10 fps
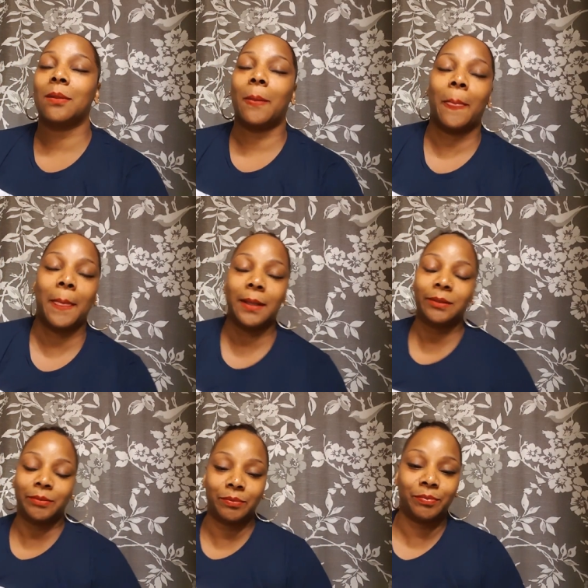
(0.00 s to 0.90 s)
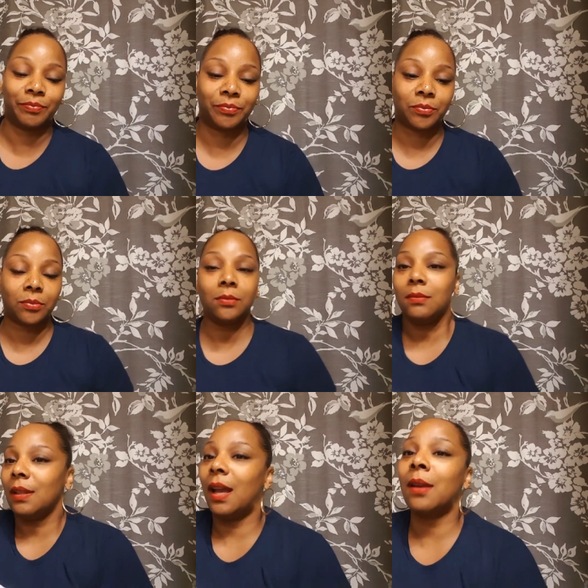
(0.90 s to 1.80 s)
What could possibly go
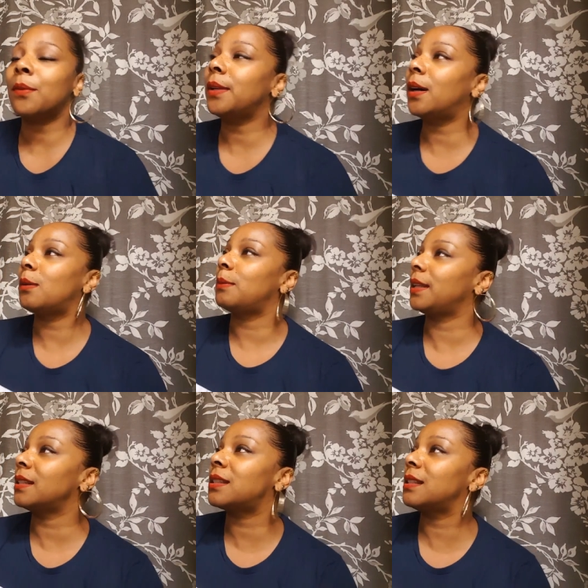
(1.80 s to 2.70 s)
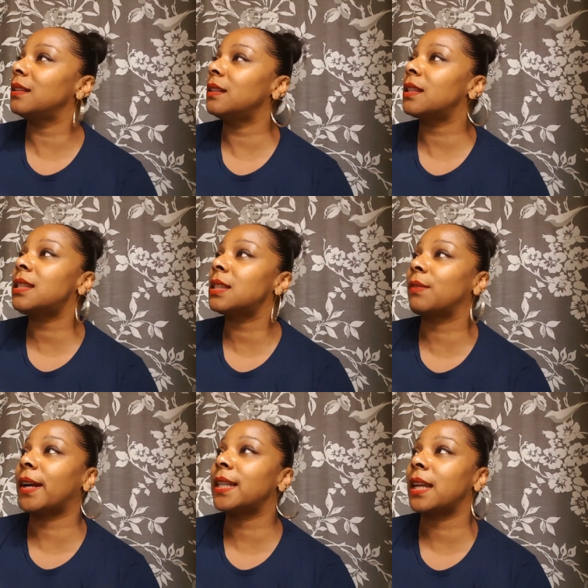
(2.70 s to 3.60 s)
wrong? I don't know, but nothing. This is
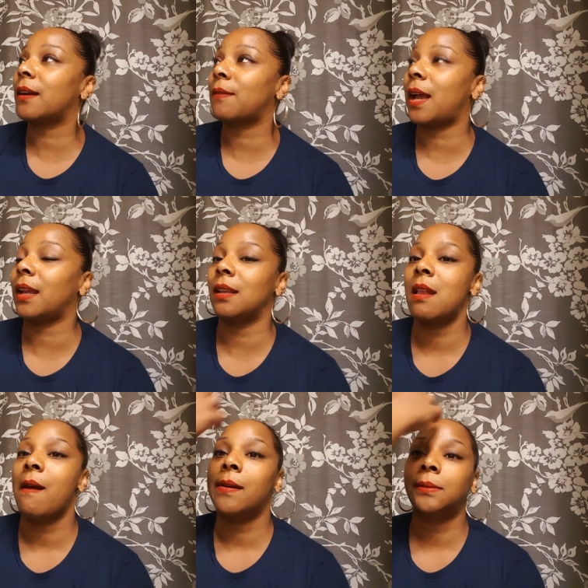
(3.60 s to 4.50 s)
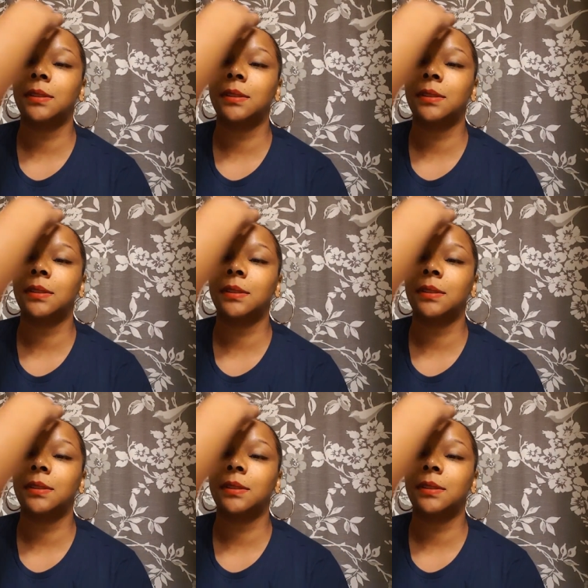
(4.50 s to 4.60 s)
very terrifying. All right.